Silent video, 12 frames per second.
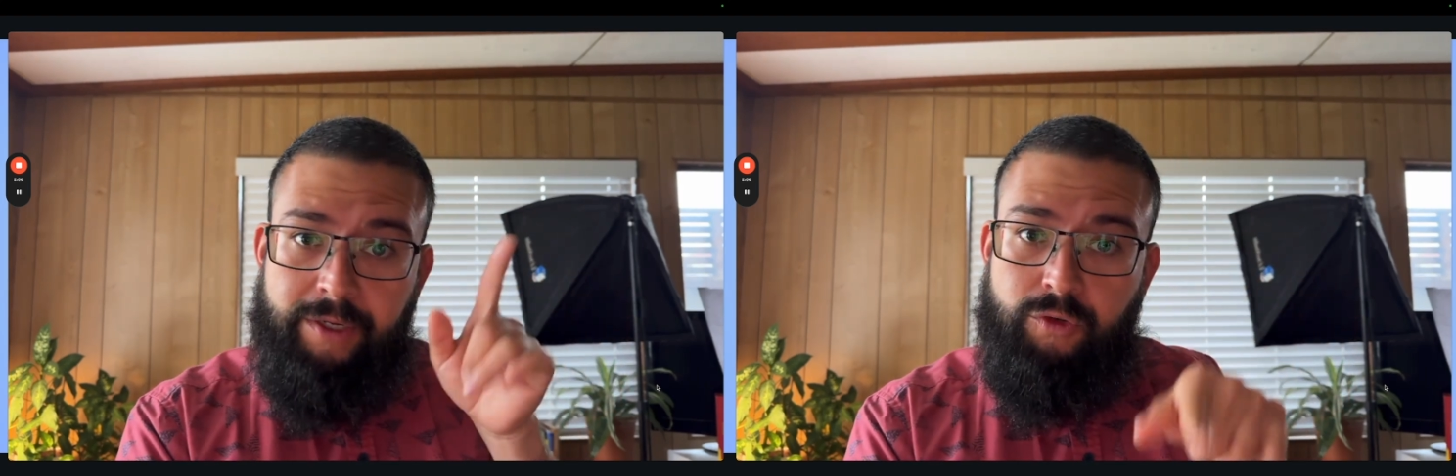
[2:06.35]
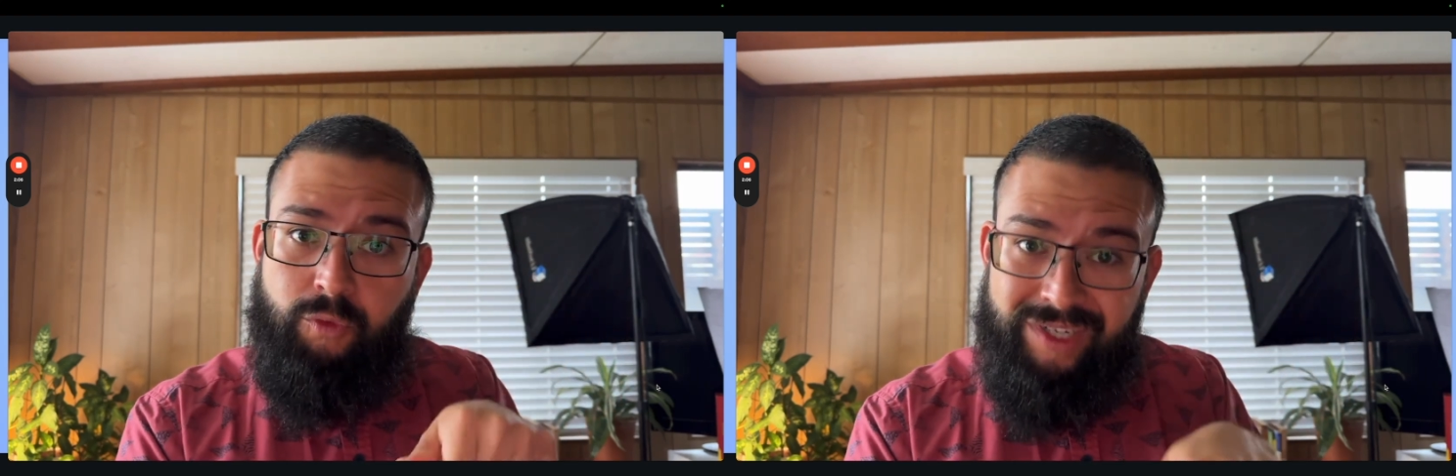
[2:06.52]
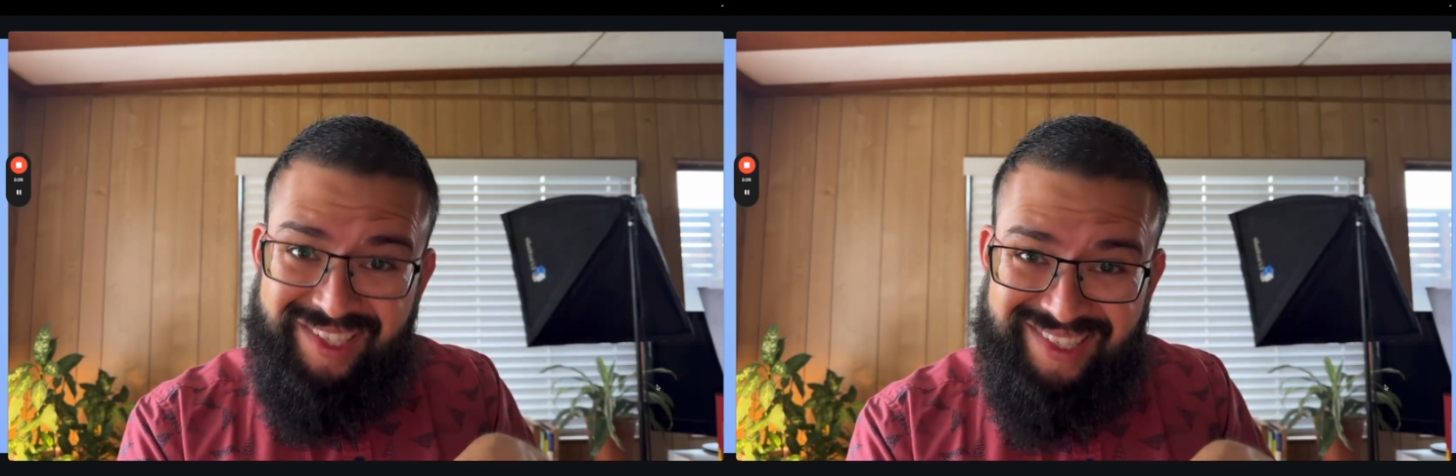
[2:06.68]

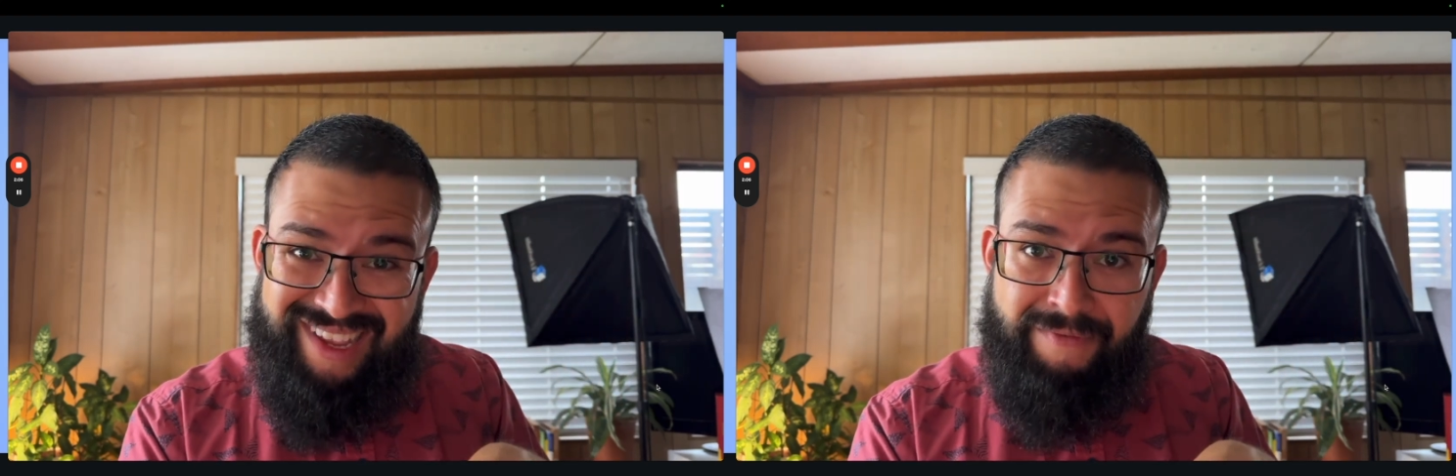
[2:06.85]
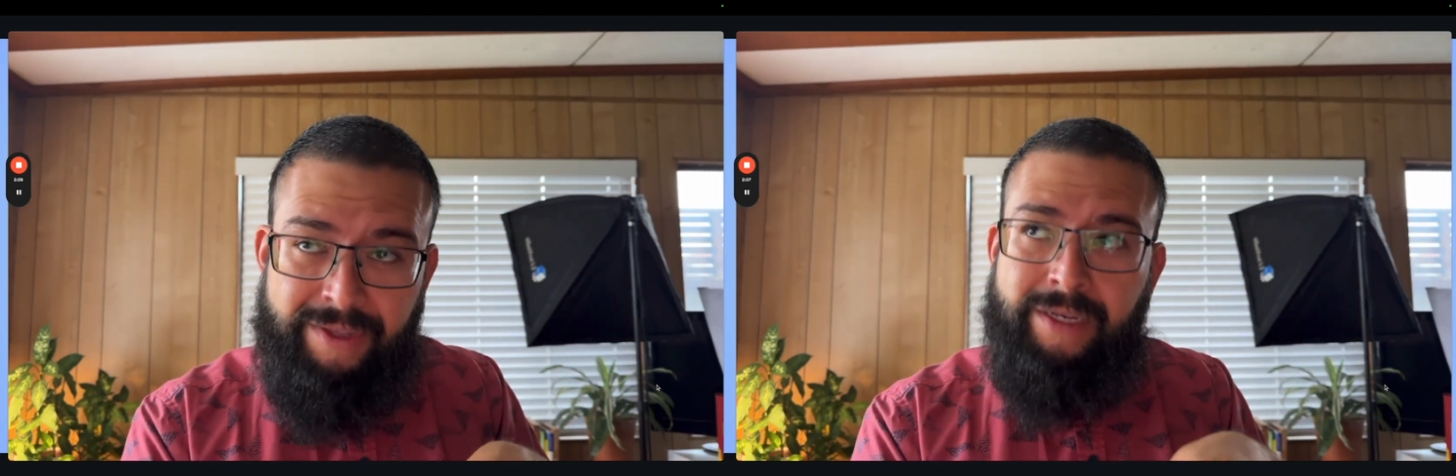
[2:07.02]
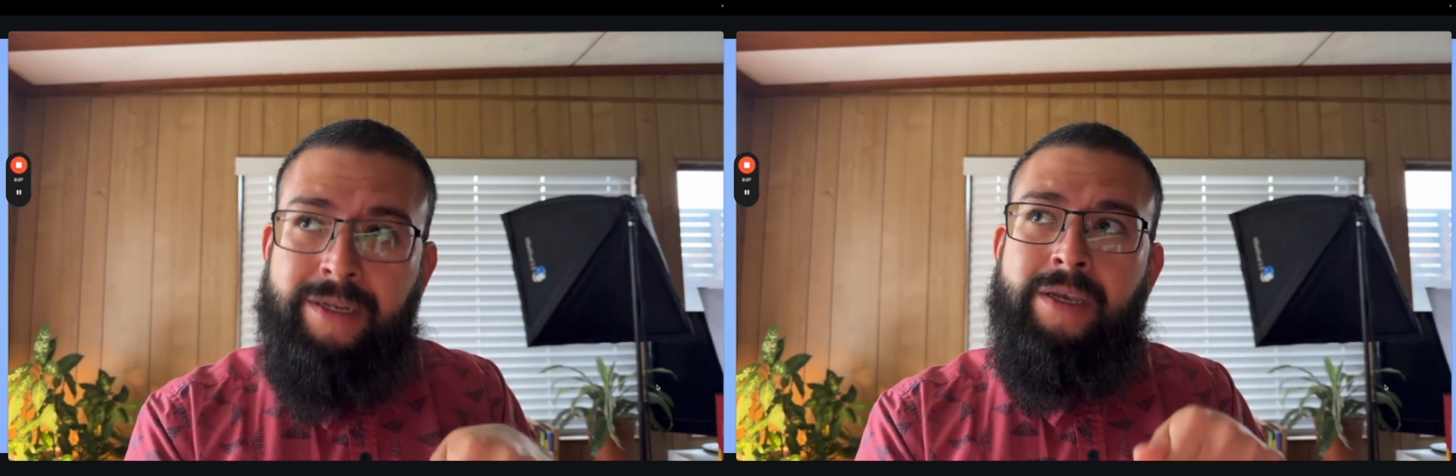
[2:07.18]

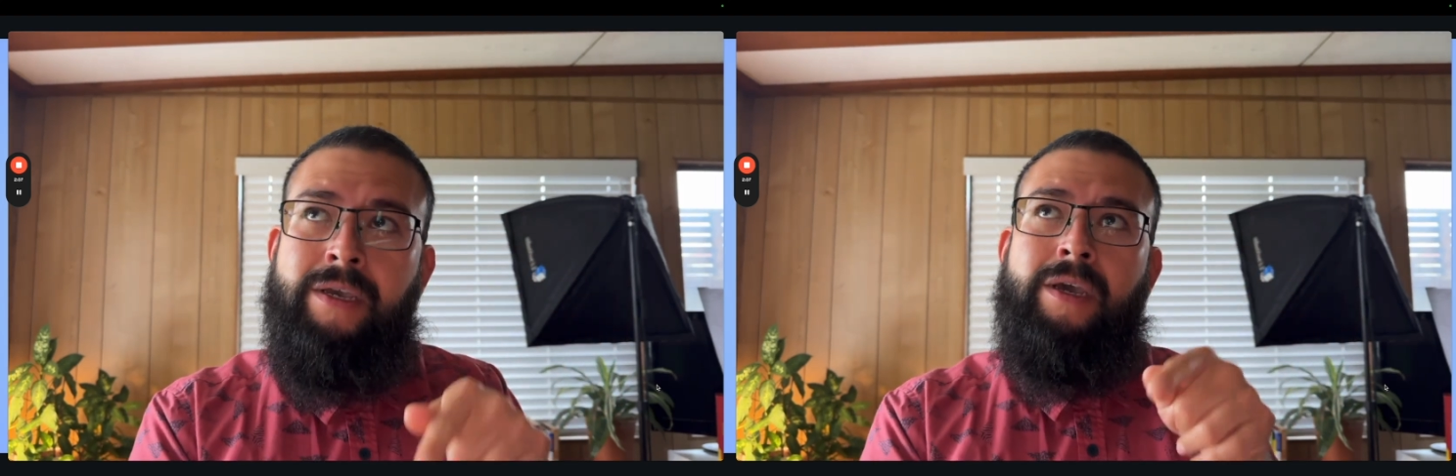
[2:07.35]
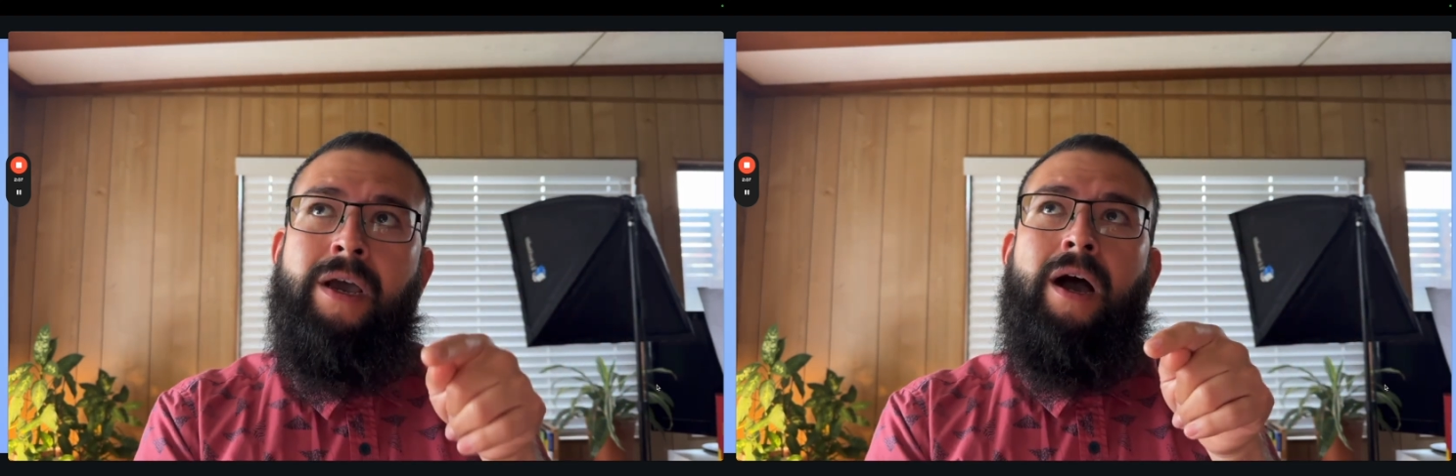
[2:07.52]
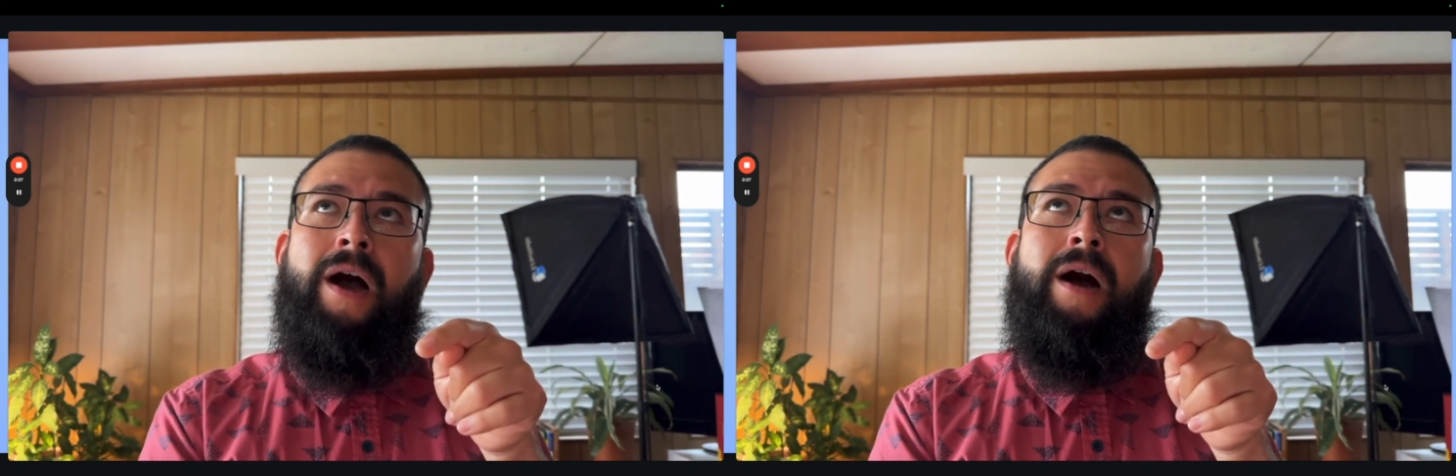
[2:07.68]
27,
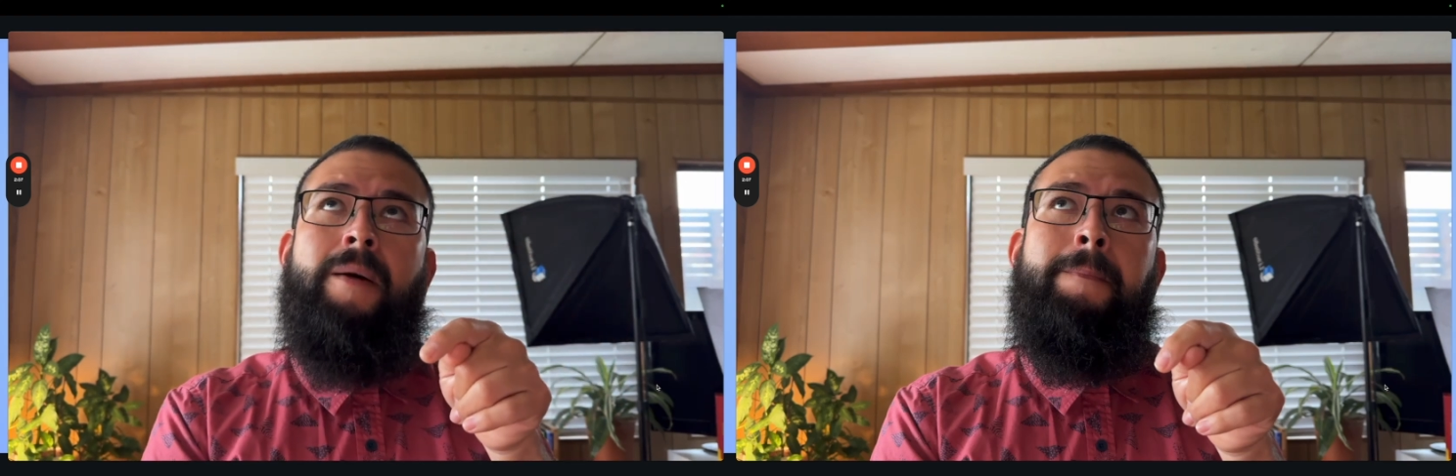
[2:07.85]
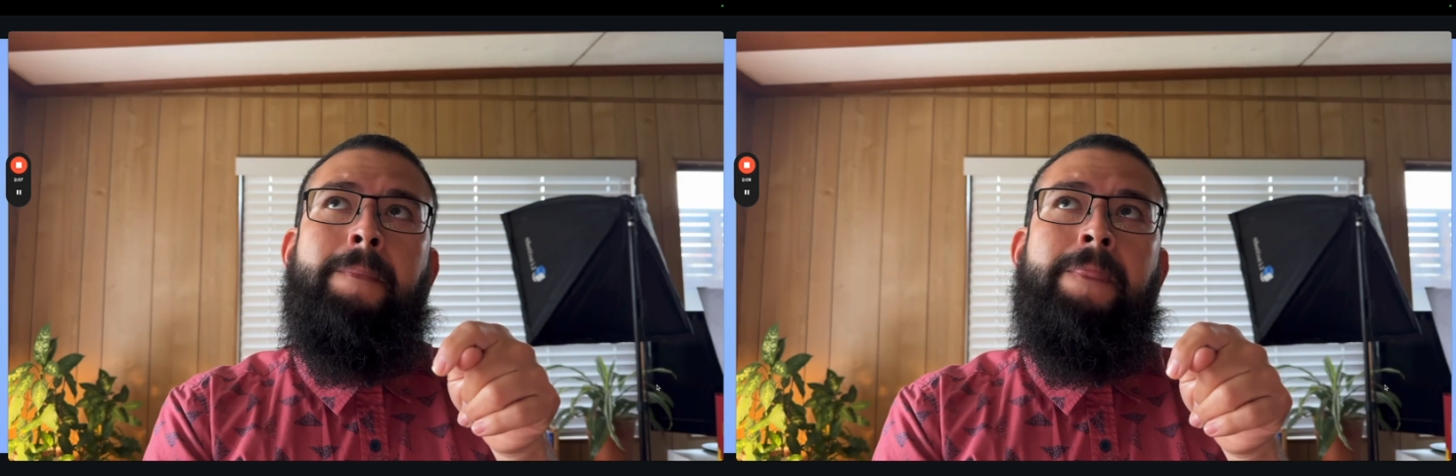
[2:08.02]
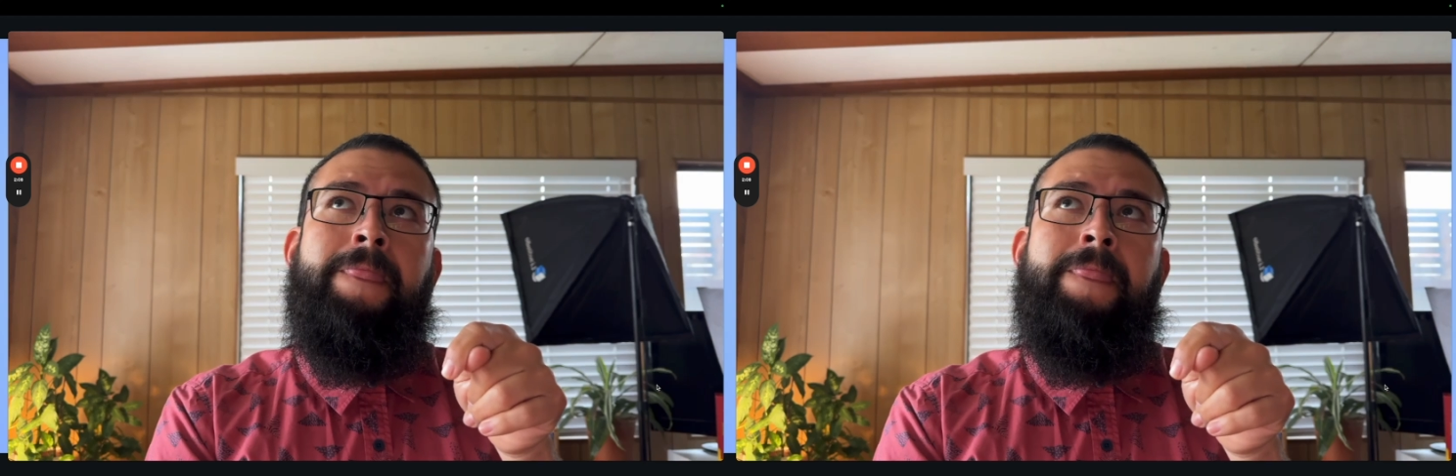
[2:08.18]
um,